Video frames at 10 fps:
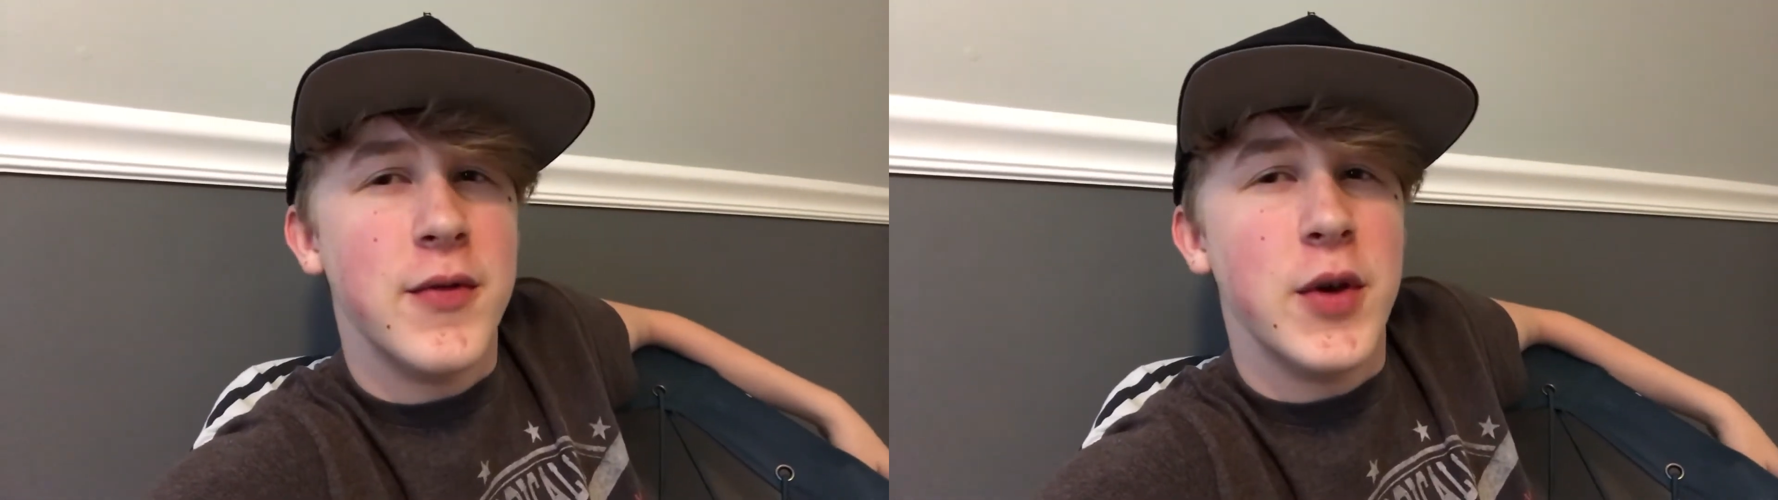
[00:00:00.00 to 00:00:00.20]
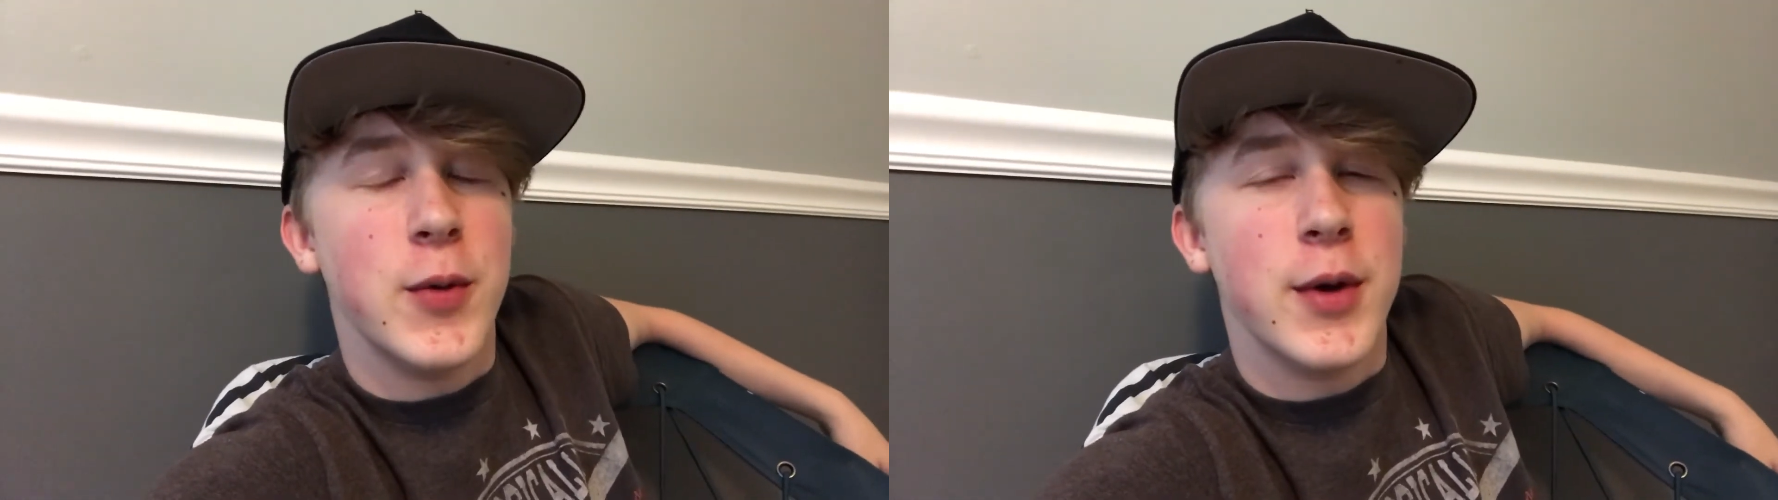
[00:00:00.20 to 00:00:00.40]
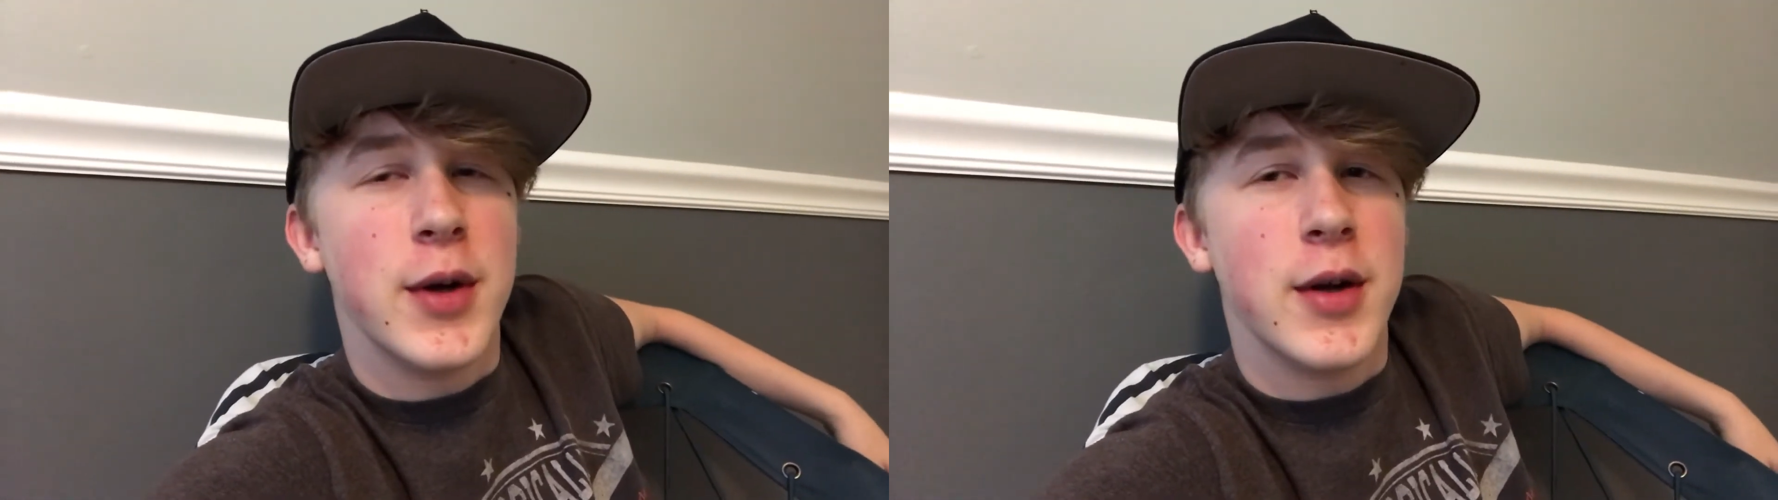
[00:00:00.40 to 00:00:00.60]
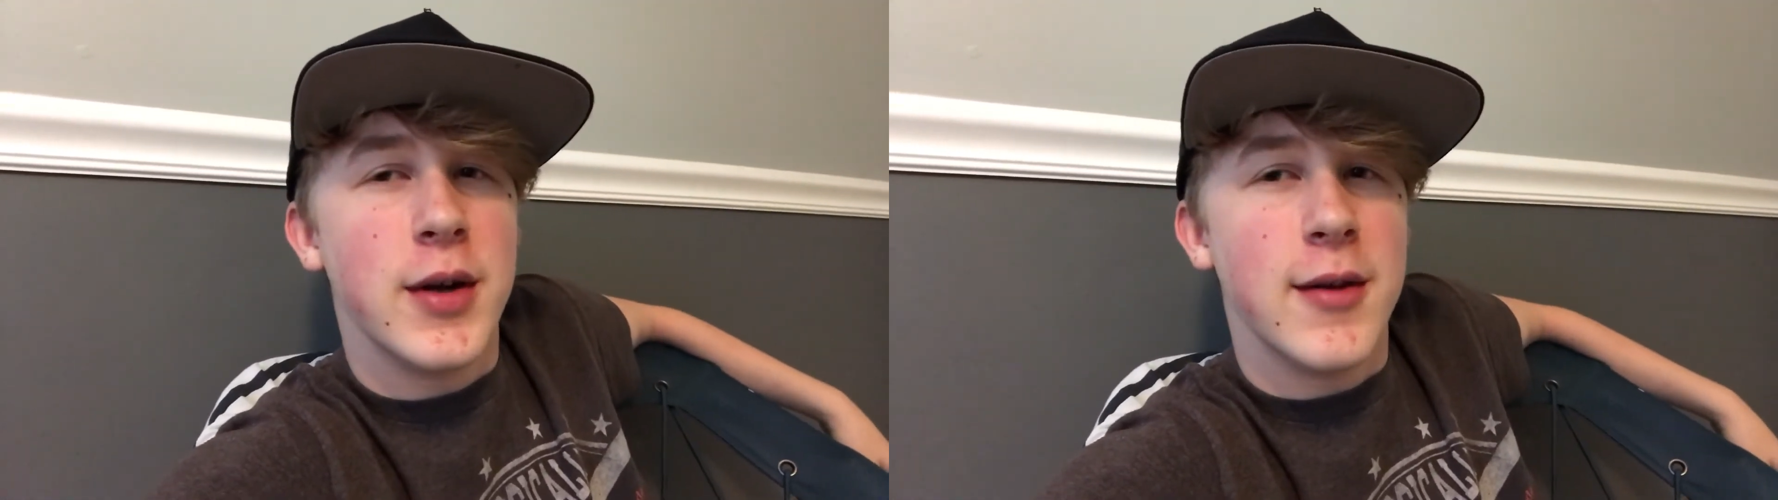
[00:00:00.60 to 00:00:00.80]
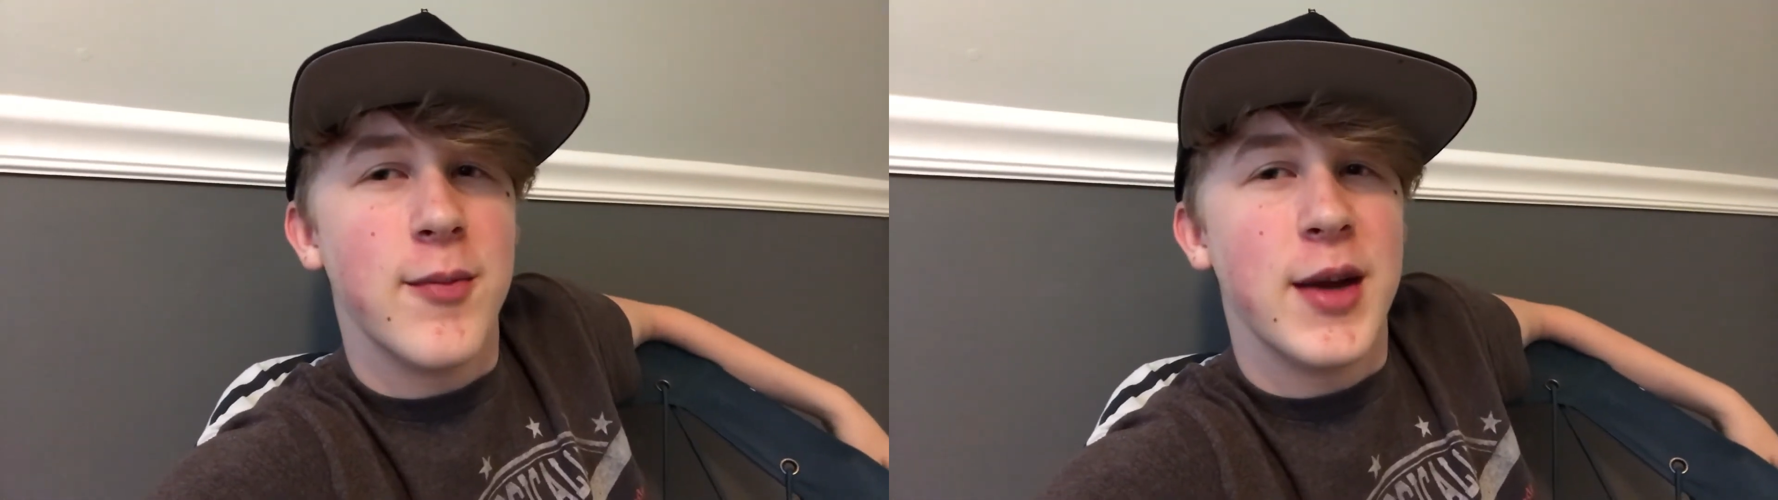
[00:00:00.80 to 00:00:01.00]
viewer
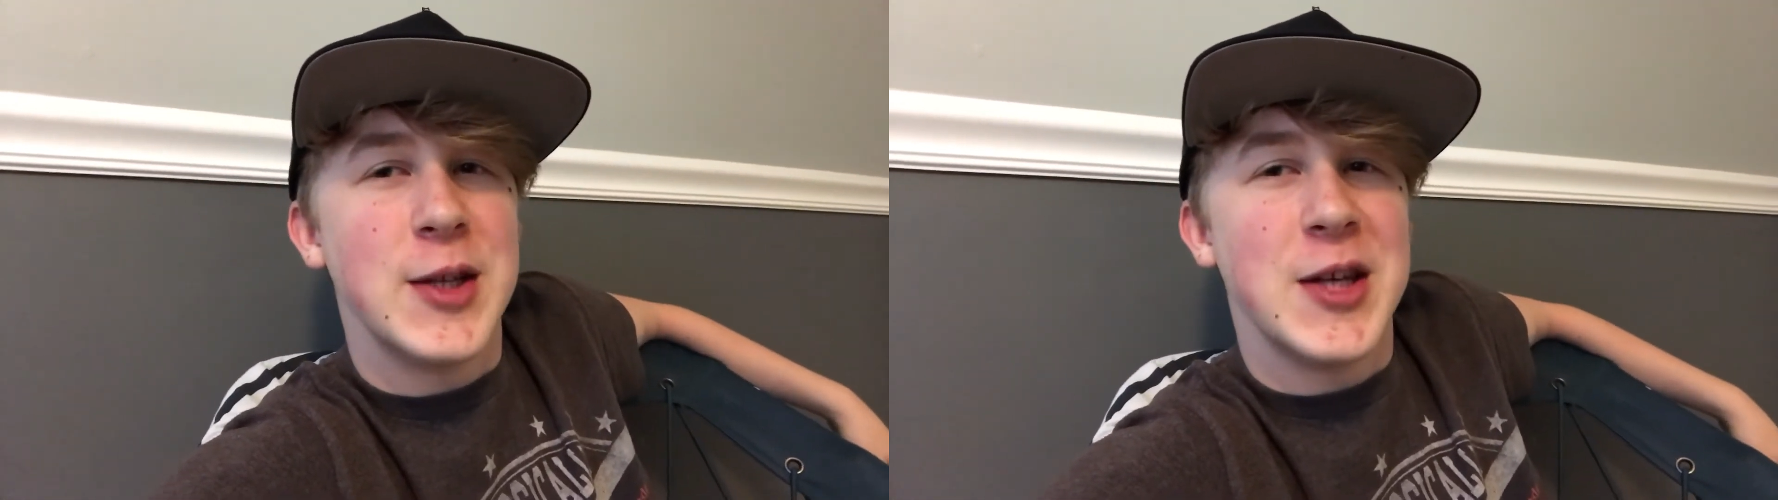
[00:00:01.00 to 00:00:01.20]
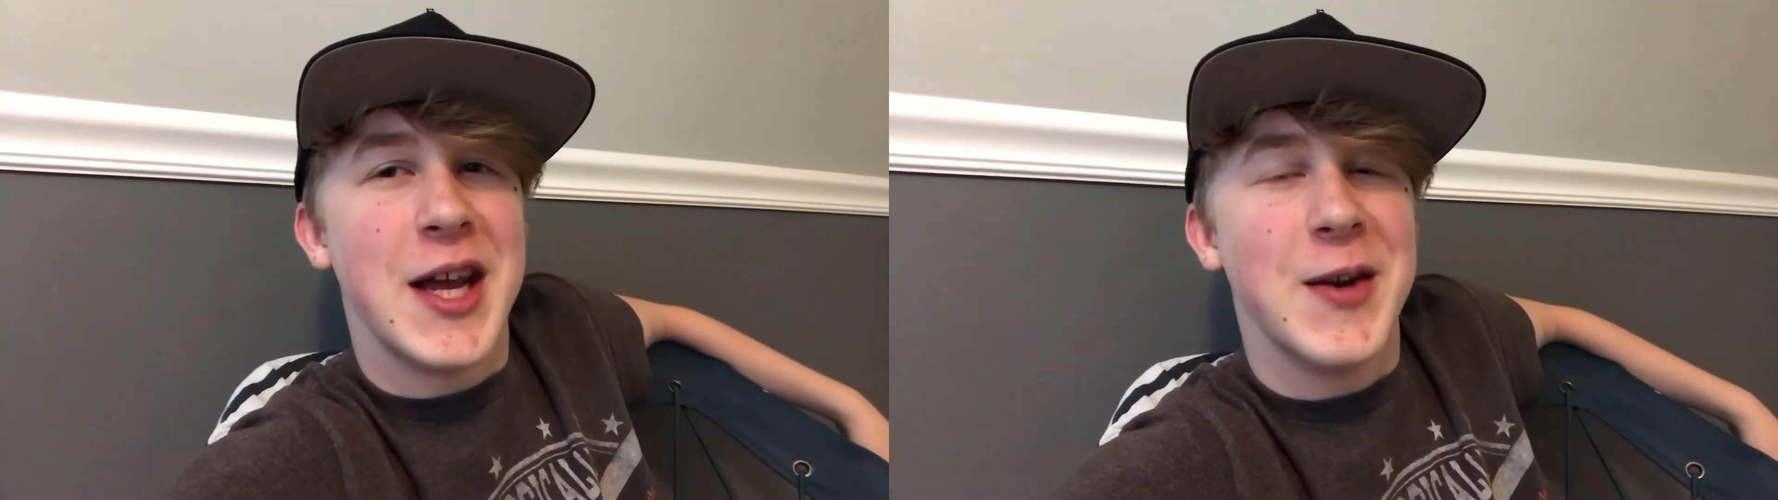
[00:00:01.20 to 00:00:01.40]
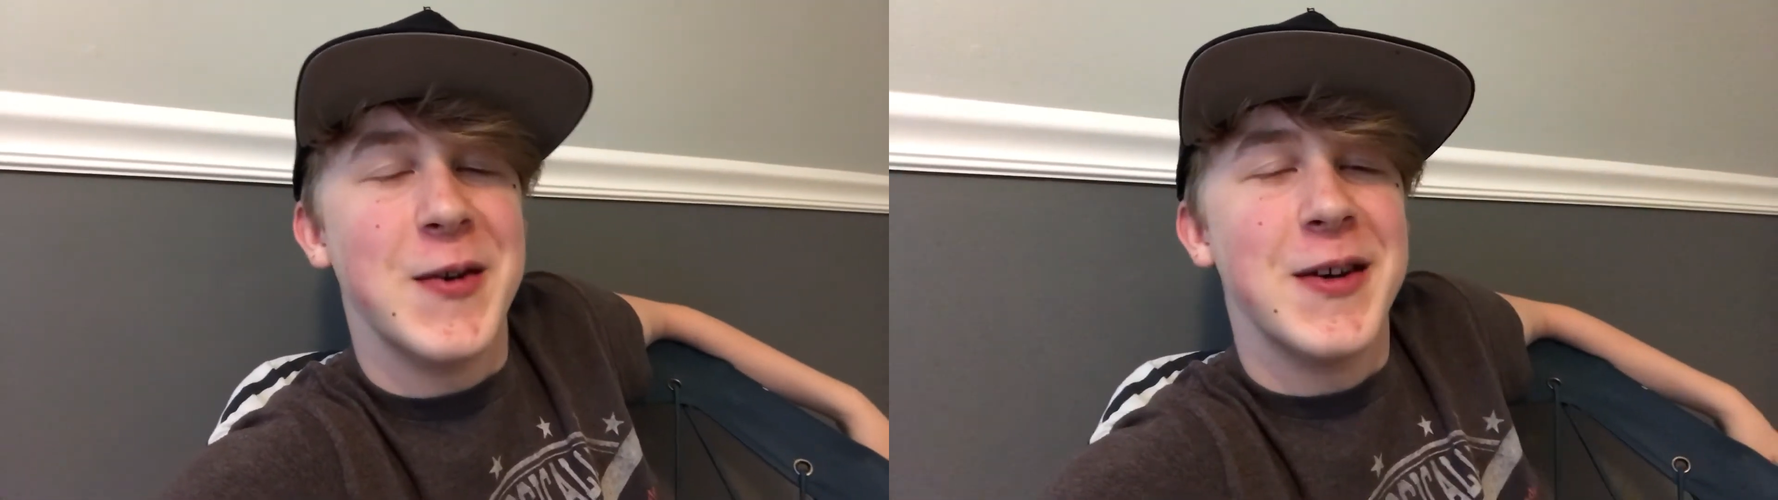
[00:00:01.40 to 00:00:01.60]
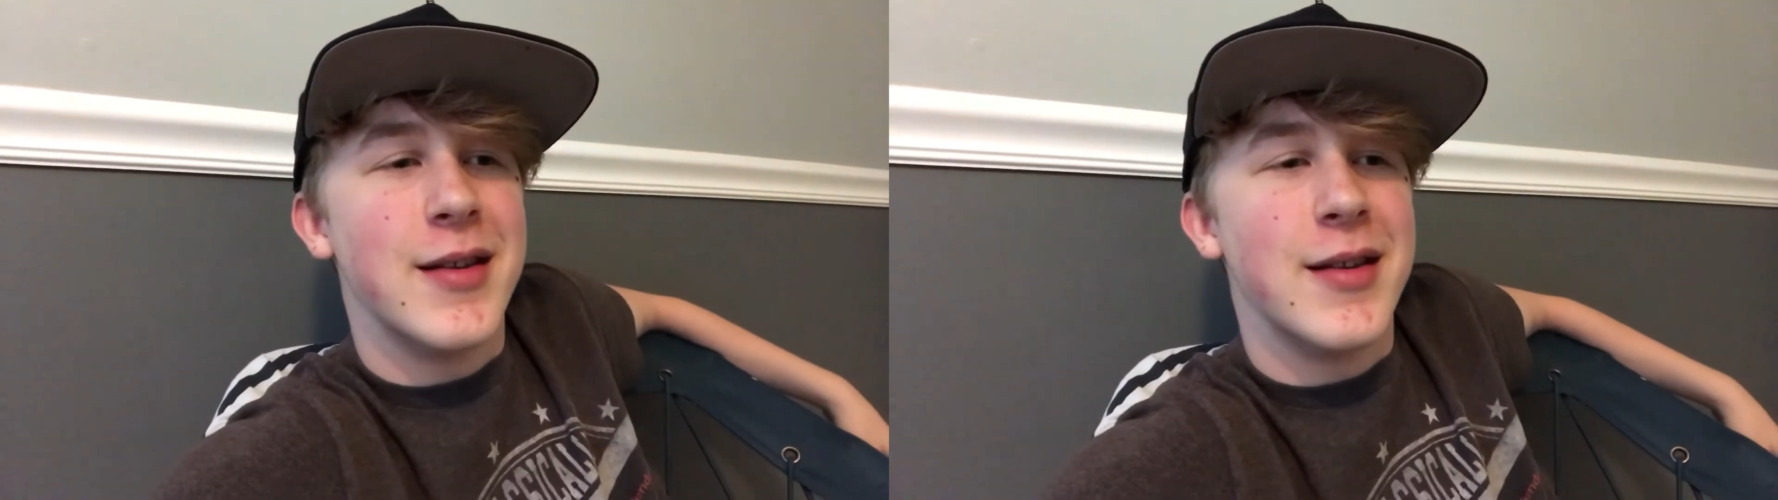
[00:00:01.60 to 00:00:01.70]
of my channel,